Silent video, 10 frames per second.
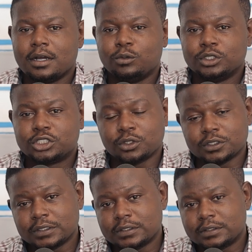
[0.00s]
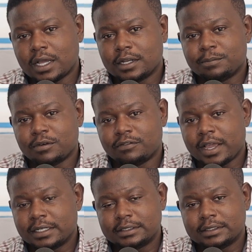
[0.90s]
which sources and
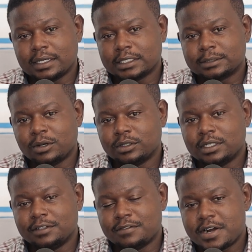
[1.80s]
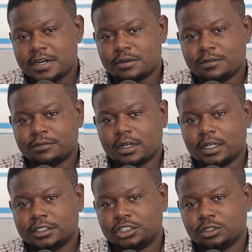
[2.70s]
provides last mile delivery of
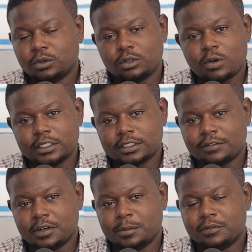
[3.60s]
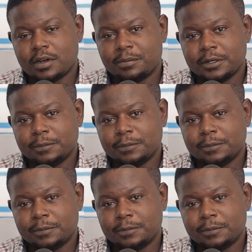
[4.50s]
genuine, quite affordable farm